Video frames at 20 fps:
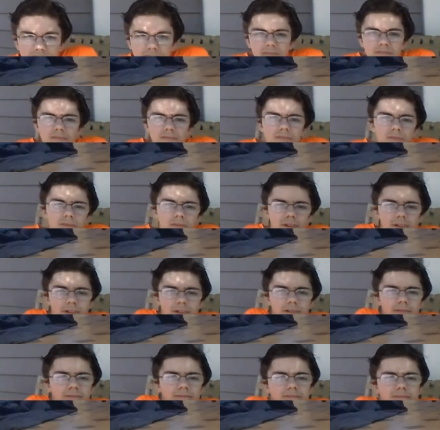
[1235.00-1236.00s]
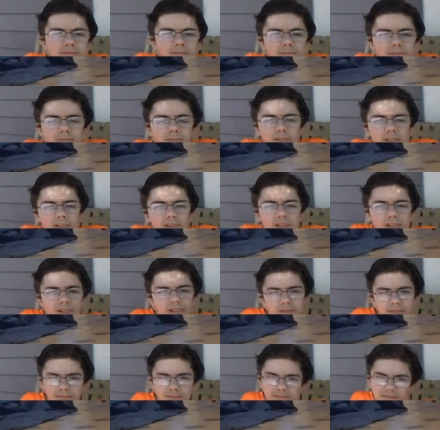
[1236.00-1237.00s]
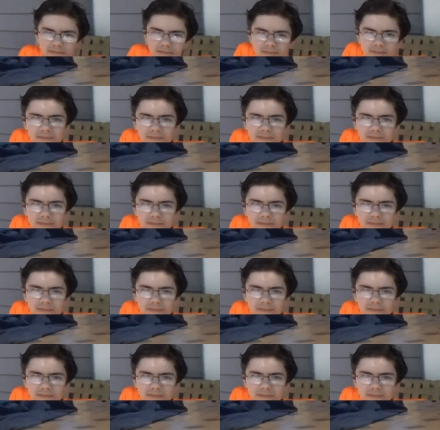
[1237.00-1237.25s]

No one is speaking in this clip.